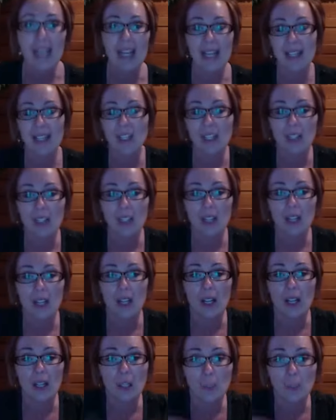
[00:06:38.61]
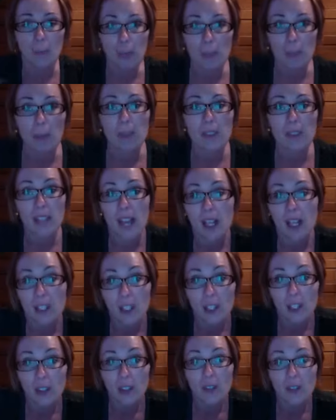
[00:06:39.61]
It's just your people tell
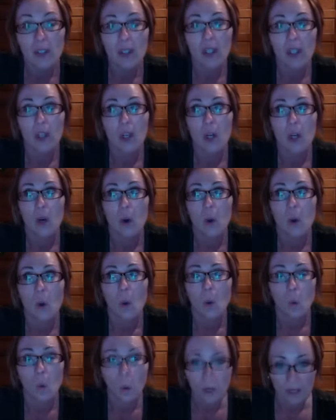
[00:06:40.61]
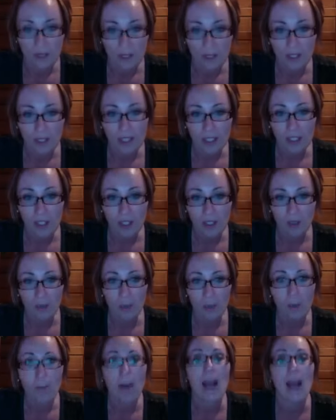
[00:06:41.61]
you what they're into
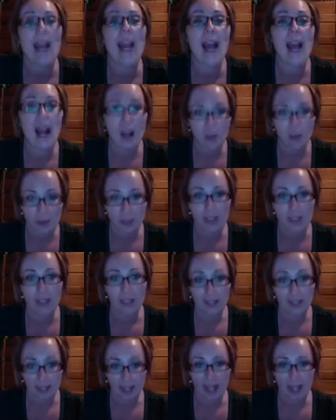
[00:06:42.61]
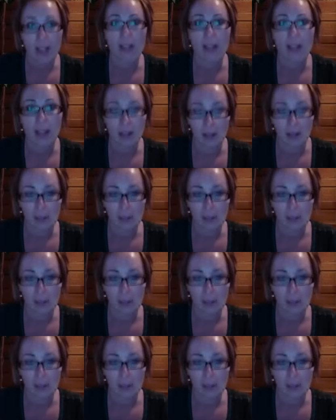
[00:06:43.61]
by how mm-hmm. excited they get and how they